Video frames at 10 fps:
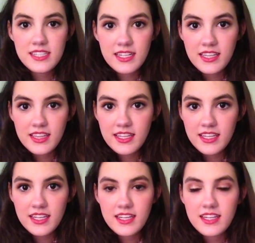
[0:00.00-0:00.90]

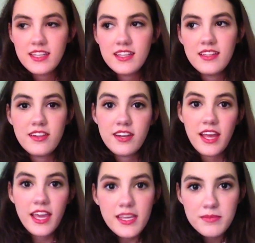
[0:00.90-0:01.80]
anything? They're going
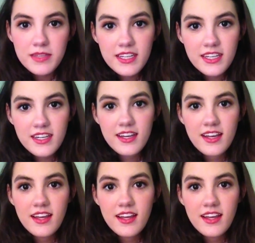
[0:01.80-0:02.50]
to hate me.